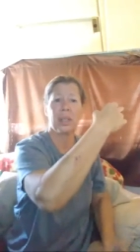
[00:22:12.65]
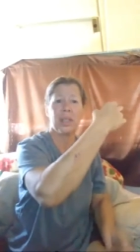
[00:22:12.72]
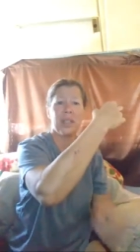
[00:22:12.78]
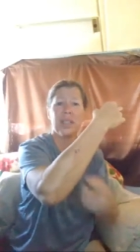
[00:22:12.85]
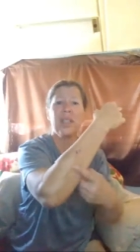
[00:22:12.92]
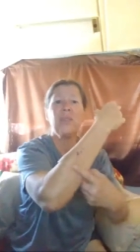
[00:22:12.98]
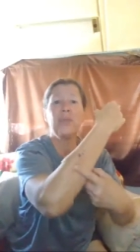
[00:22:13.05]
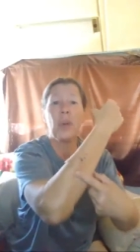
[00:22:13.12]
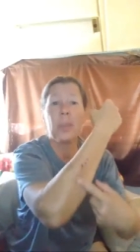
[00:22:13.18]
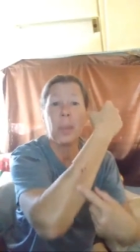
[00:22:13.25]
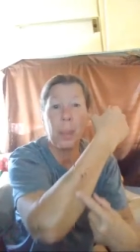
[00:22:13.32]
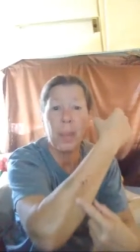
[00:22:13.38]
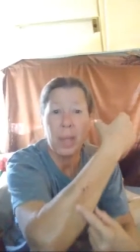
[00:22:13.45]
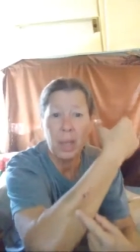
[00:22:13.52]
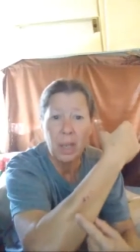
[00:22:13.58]
This isn't from
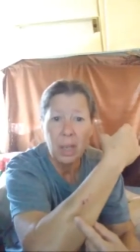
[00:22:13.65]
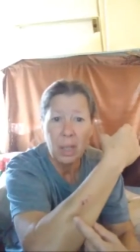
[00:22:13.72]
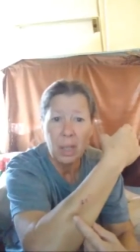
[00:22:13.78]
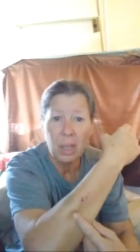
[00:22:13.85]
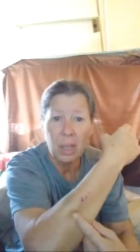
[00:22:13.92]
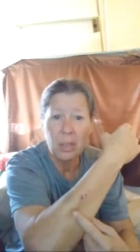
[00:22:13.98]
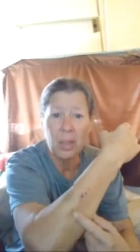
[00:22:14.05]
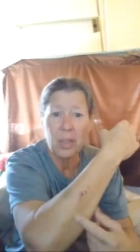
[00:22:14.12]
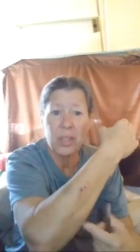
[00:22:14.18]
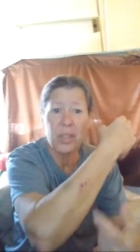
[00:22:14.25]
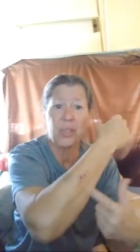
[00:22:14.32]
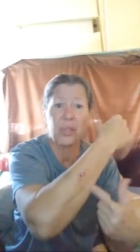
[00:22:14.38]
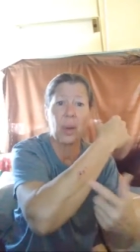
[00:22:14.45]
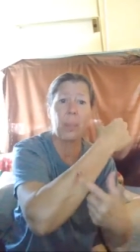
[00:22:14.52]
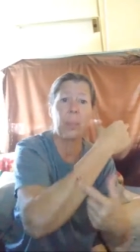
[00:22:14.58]
the pig. This
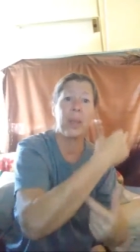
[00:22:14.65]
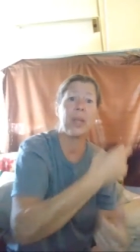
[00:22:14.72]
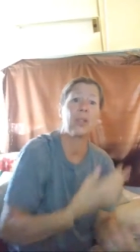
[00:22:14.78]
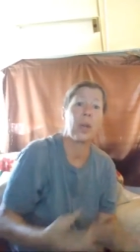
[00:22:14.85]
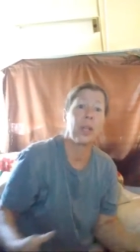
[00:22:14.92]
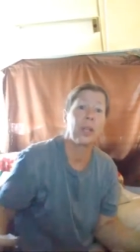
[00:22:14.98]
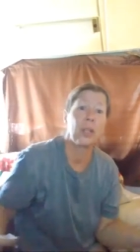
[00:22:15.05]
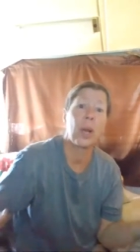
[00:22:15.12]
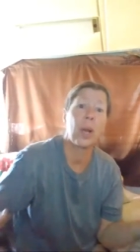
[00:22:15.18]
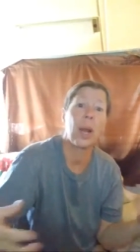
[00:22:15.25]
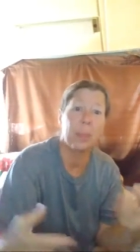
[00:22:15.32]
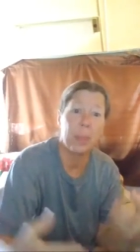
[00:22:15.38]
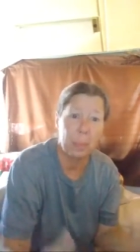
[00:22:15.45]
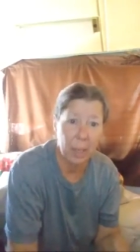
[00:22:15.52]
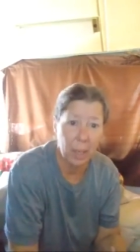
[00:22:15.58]
is from me trying to
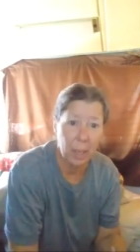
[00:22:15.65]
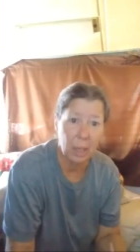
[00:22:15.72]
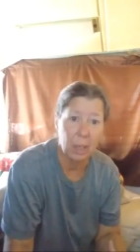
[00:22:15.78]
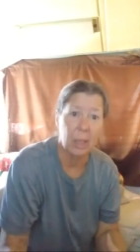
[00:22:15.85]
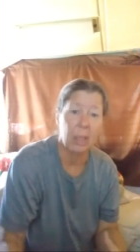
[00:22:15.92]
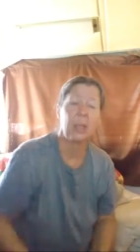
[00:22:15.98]
grab the pig.